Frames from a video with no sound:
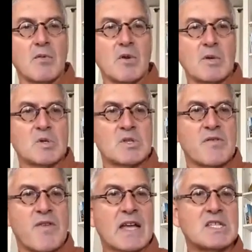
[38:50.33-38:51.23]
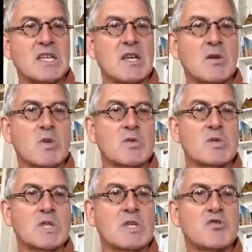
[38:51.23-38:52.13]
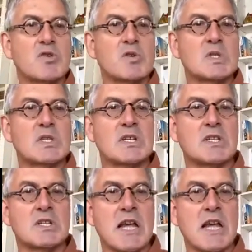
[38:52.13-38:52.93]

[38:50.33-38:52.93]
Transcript: which was a vaccine which was introduced into